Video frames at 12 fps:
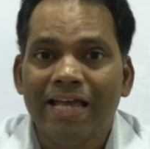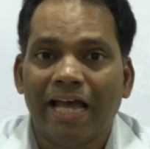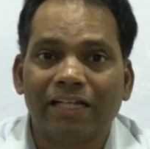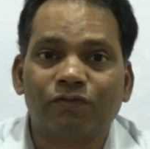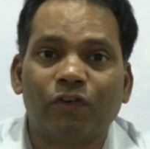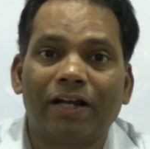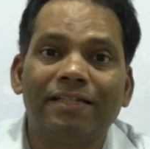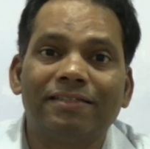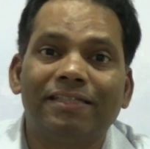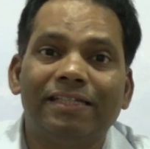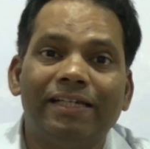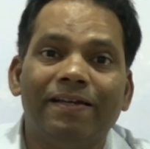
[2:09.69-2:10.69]
as far
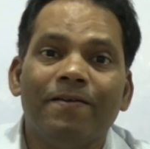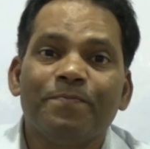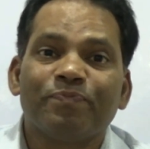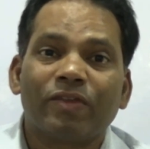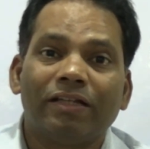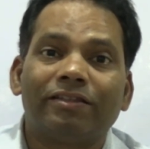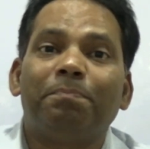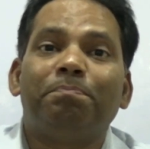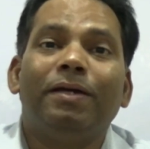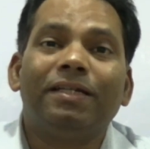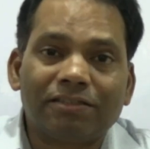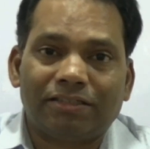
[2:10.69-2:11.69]
as the
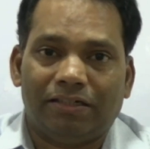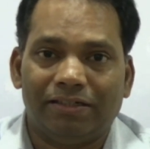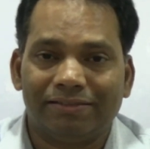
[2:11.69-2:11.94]
best,